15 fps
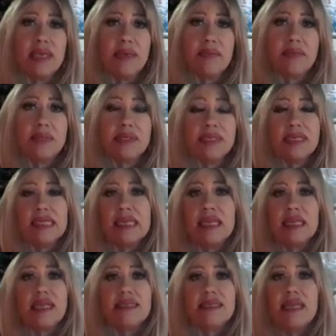you keep
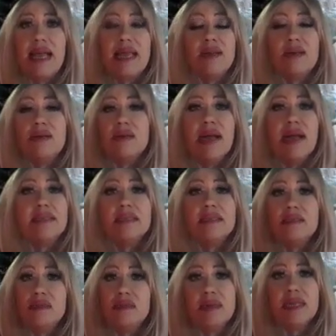resilient? I said, I don't know. I
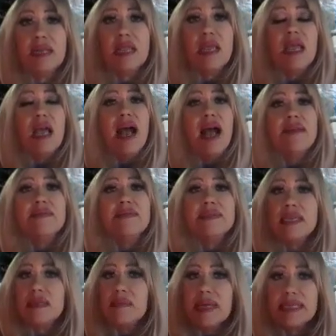just do it. I've
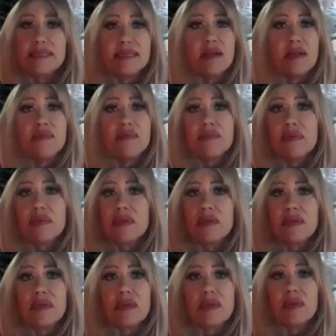seen myself
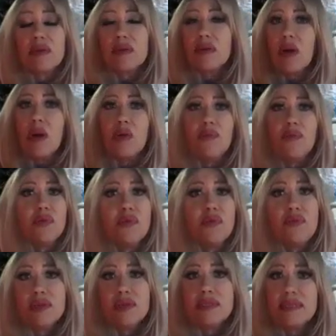go full
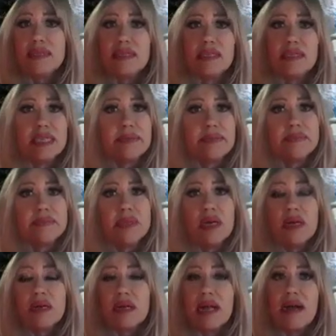force at the gym,
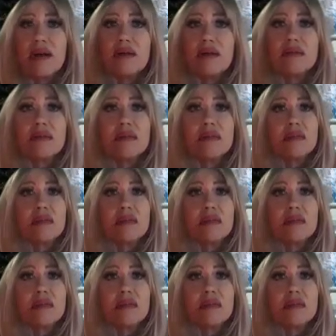Hulk out.